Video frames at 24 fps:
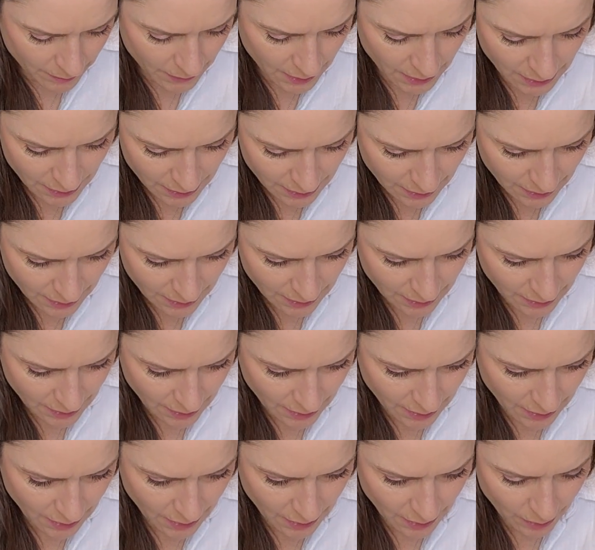Let's
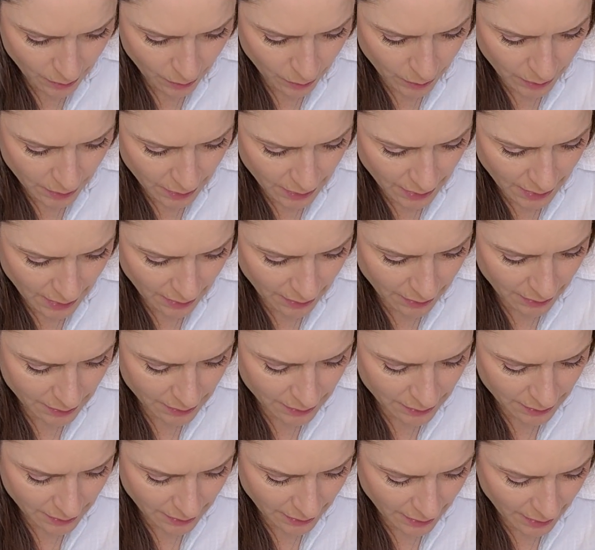see what
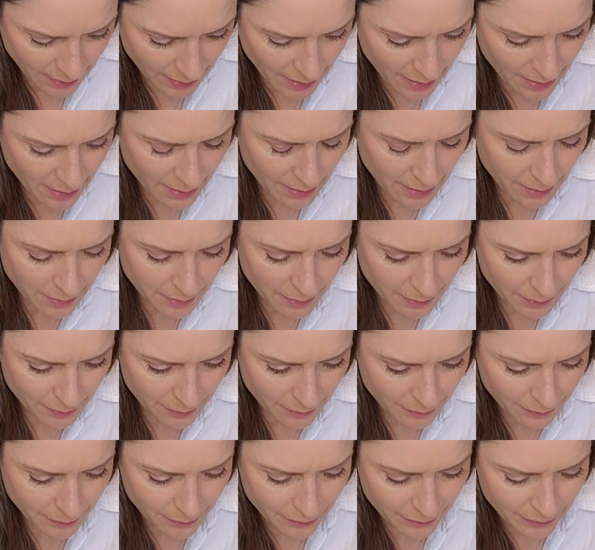else I have.